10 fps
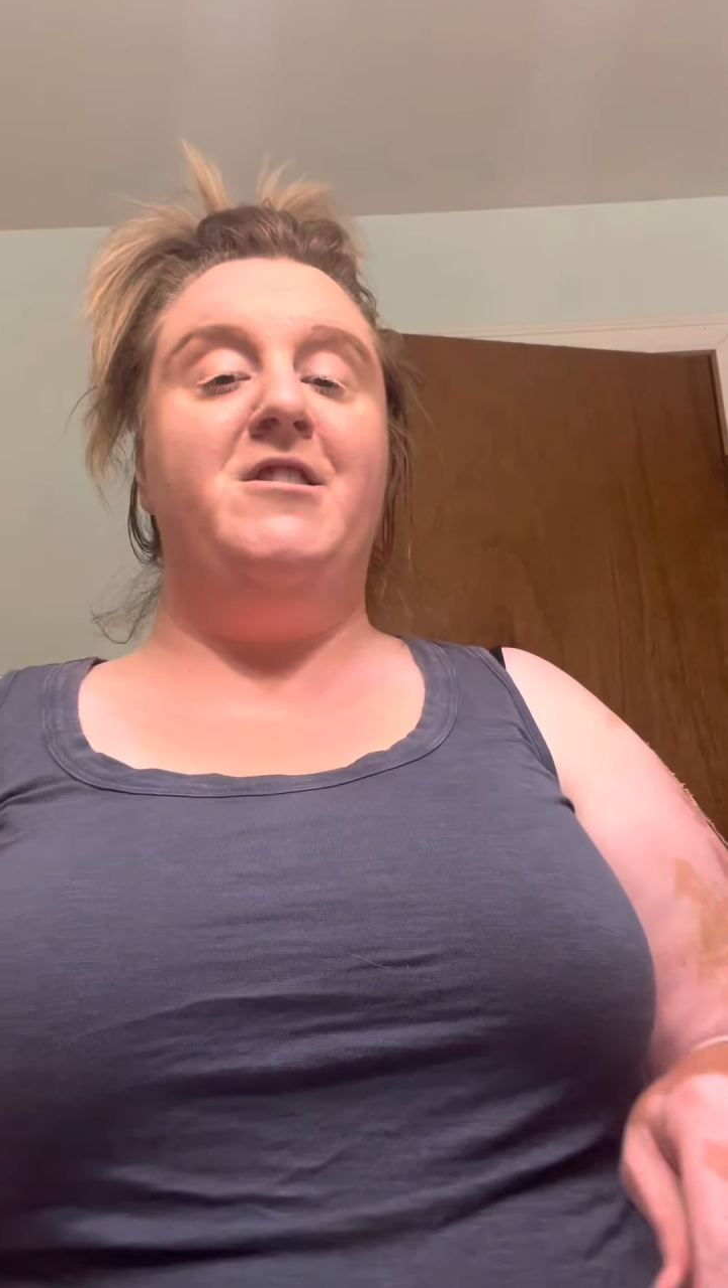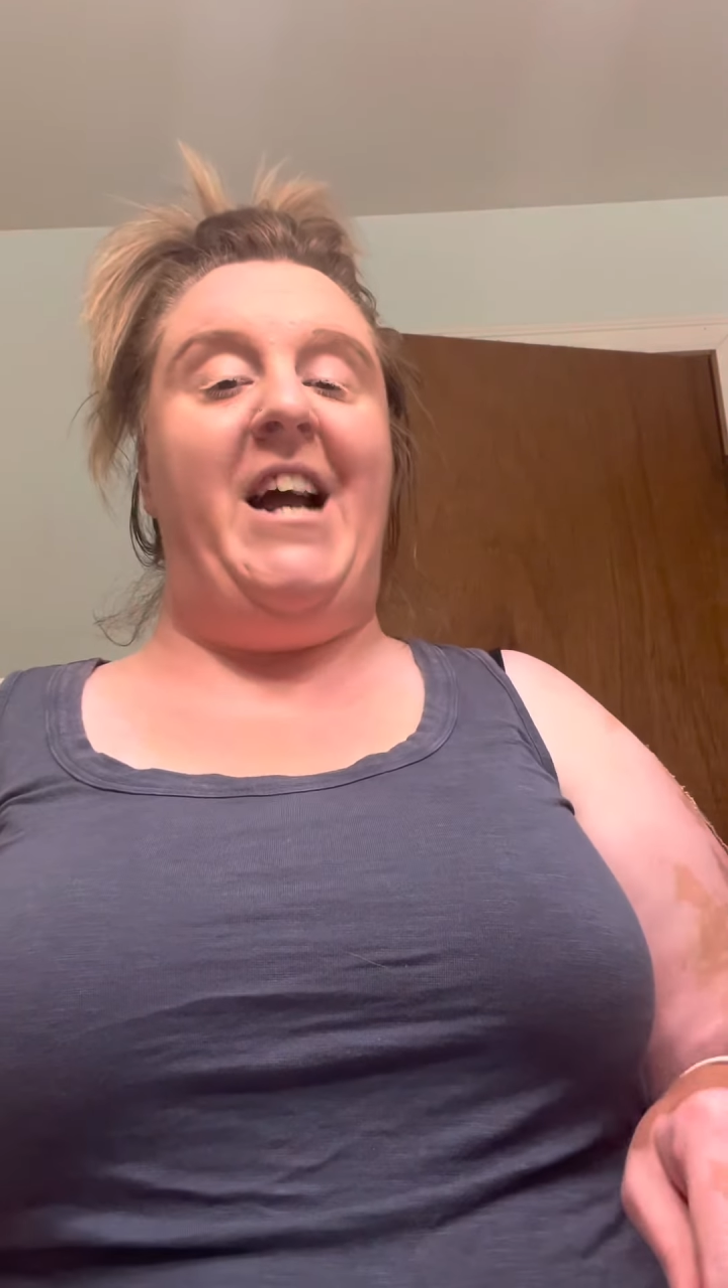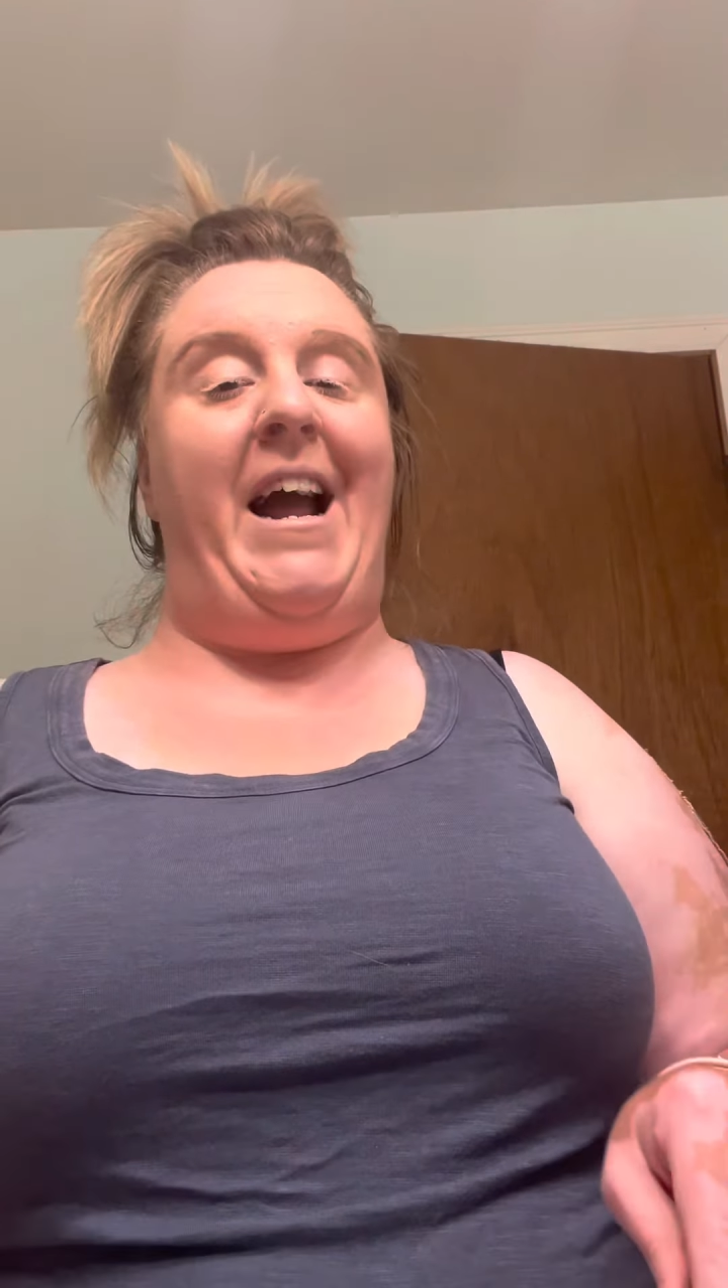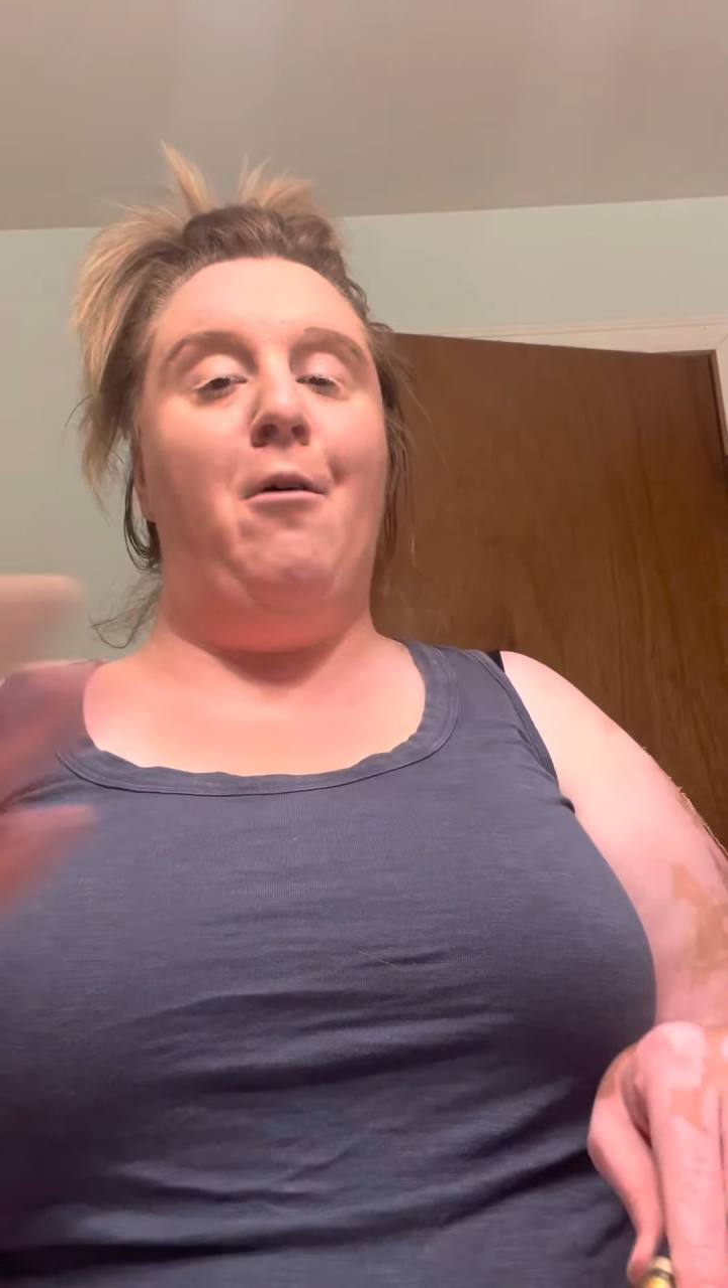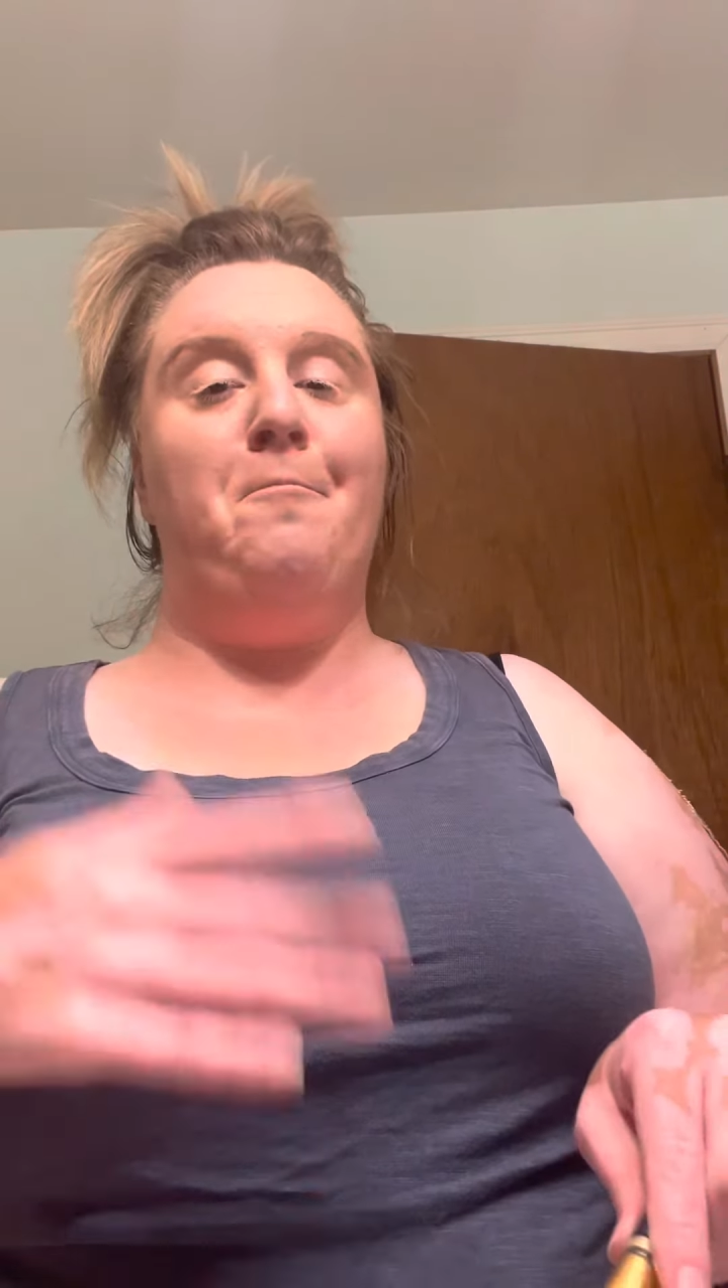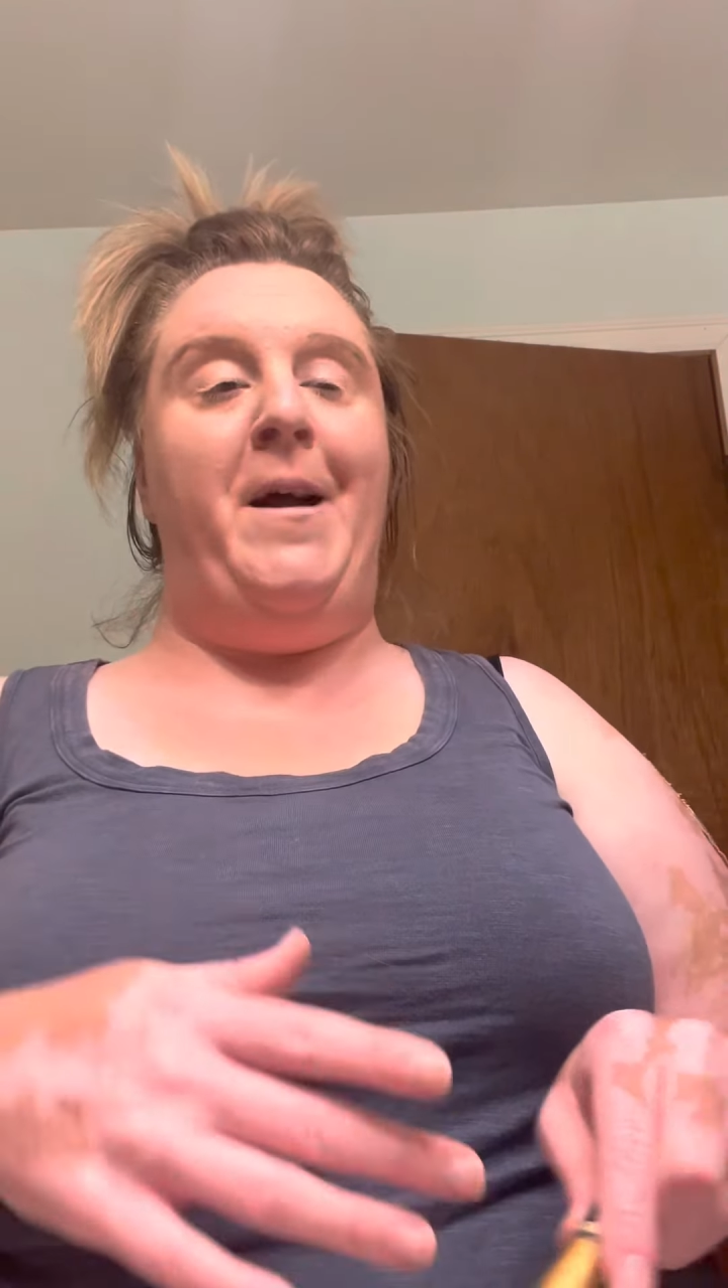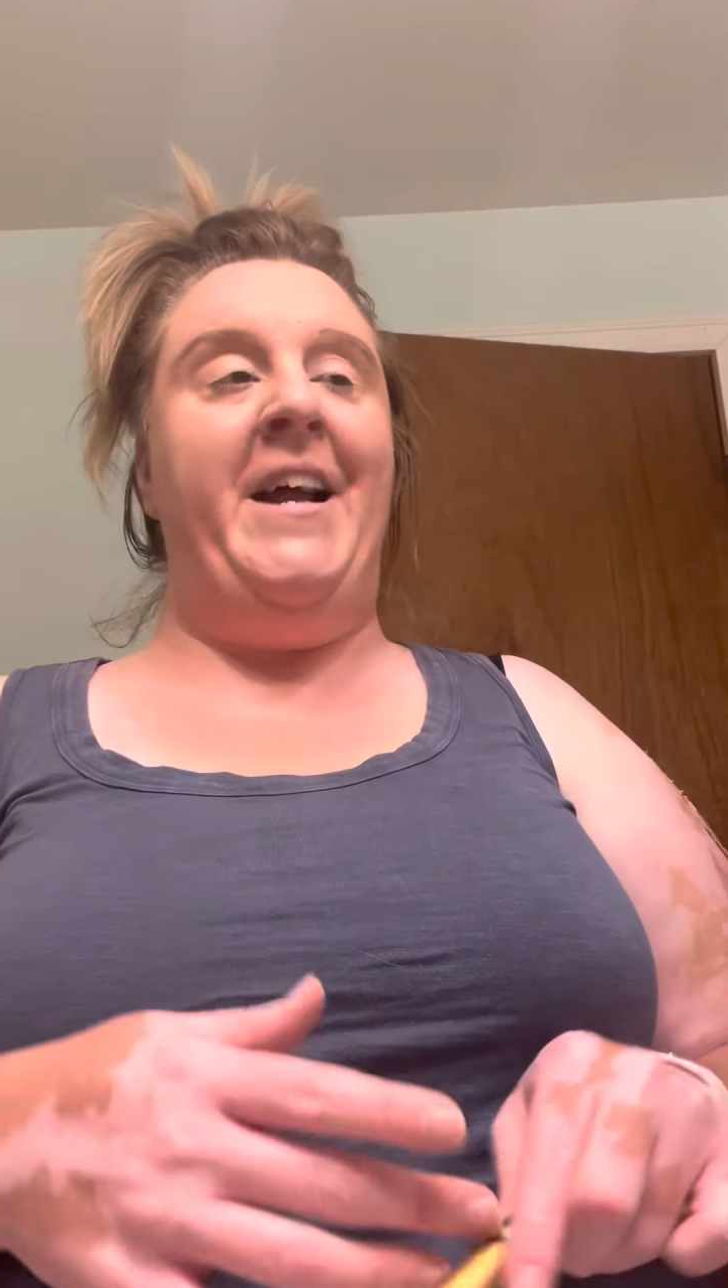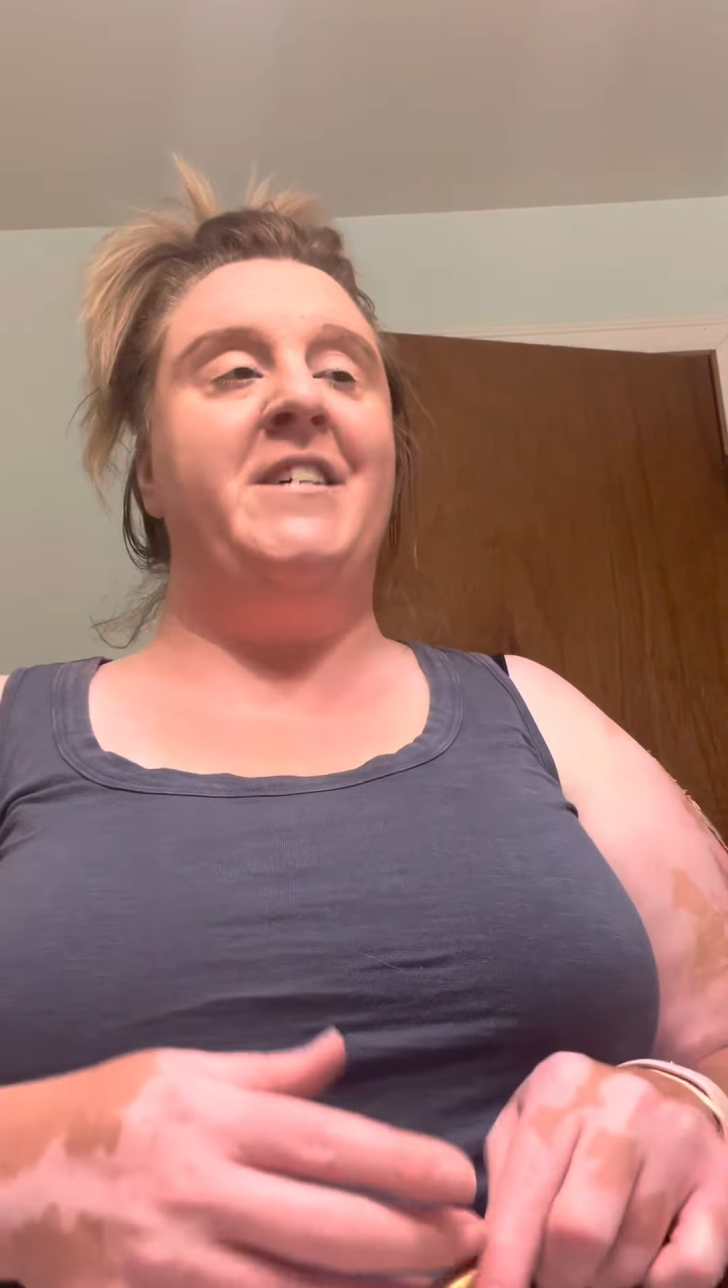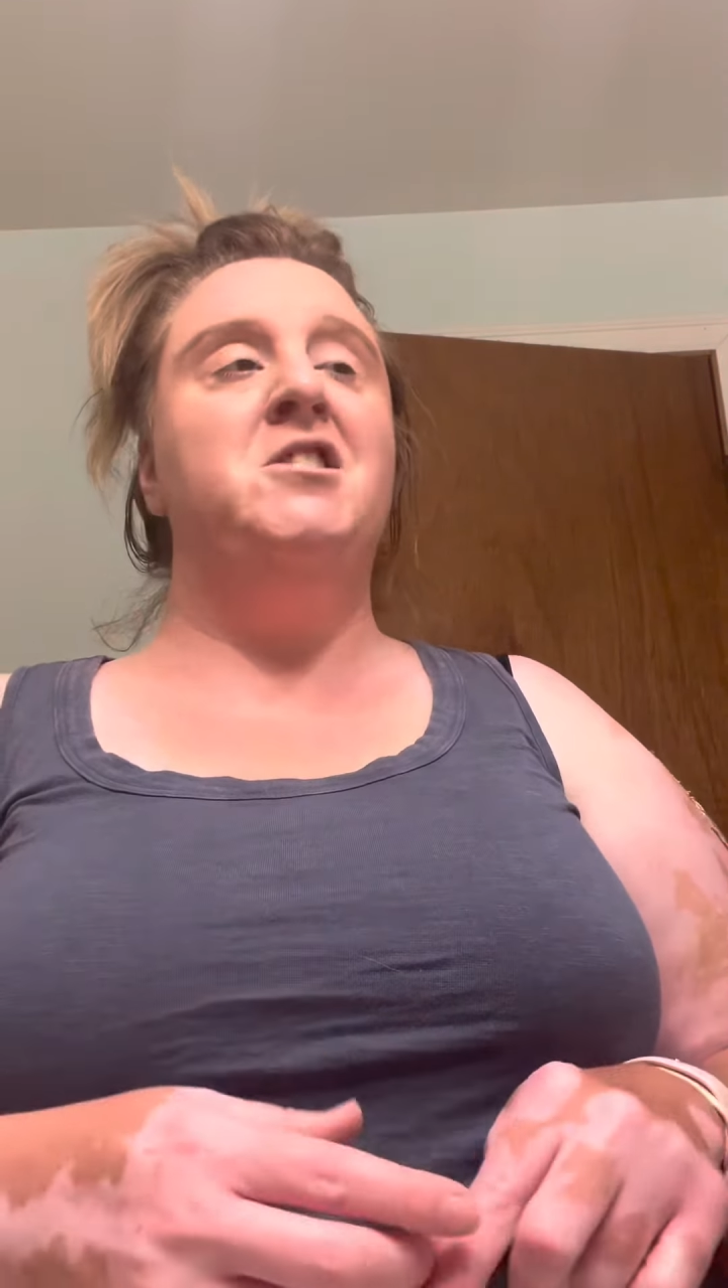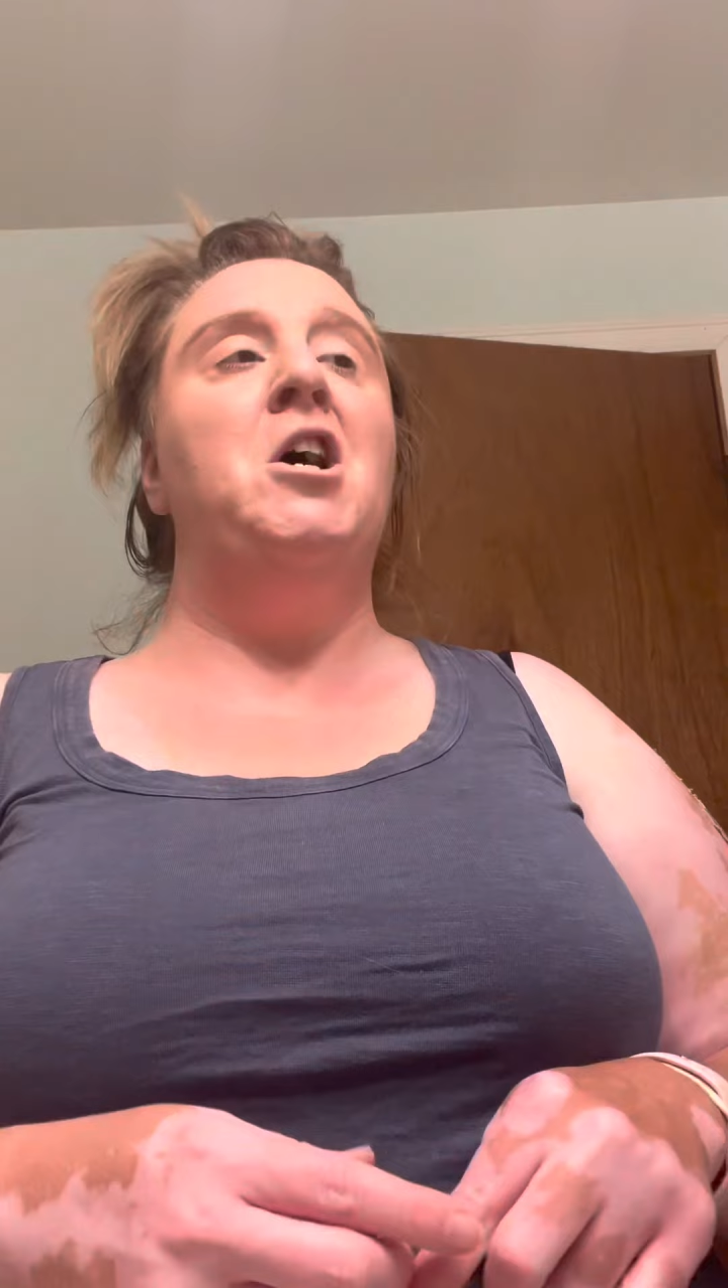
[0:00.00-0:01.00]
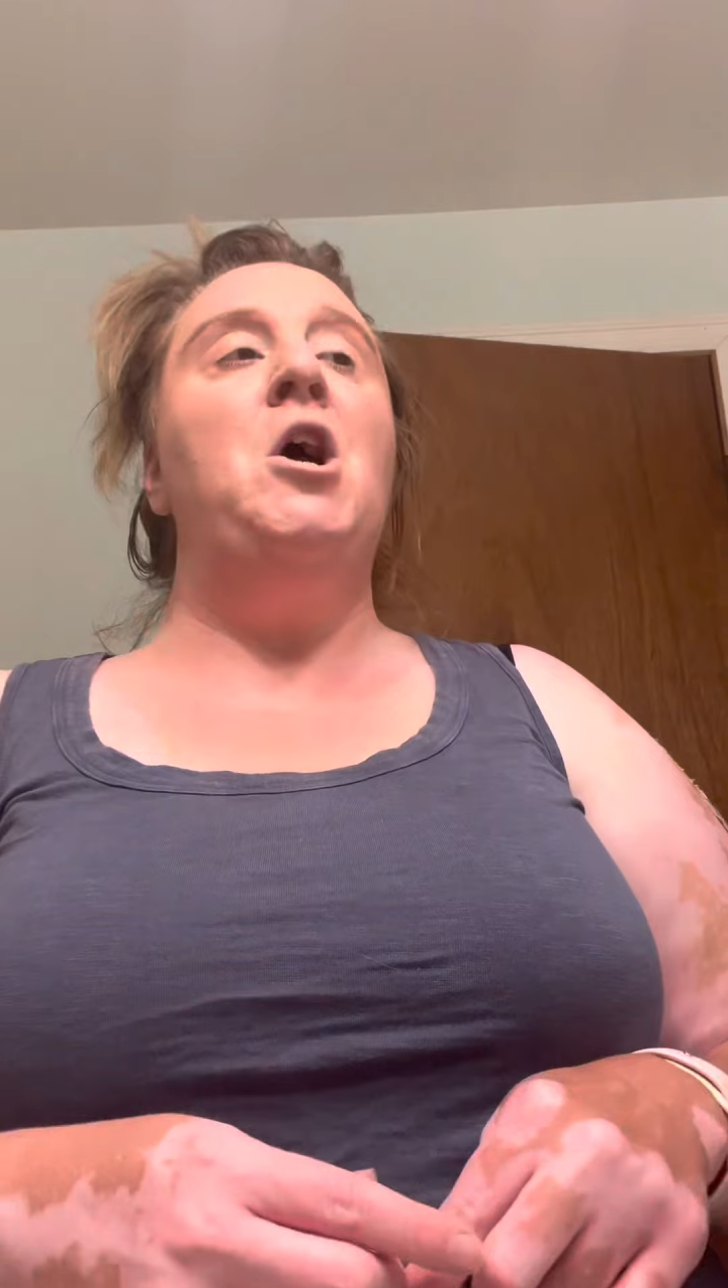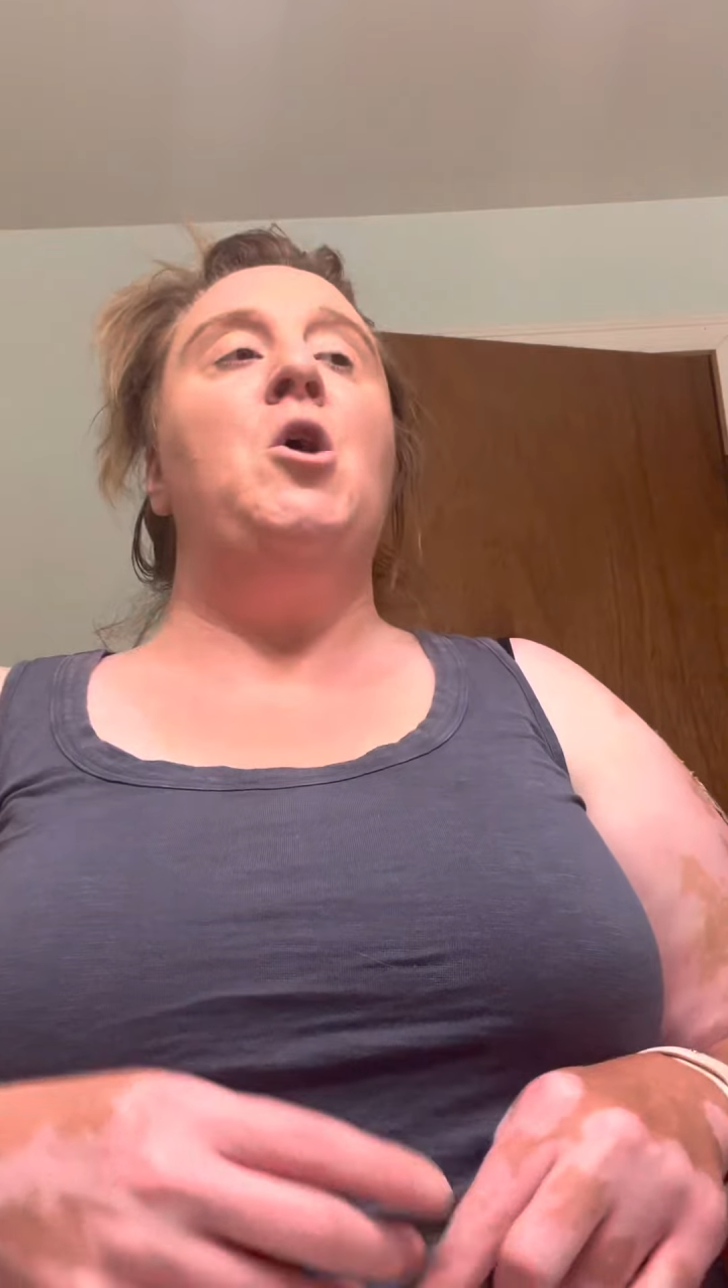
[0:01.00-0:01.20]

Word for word: checkout page,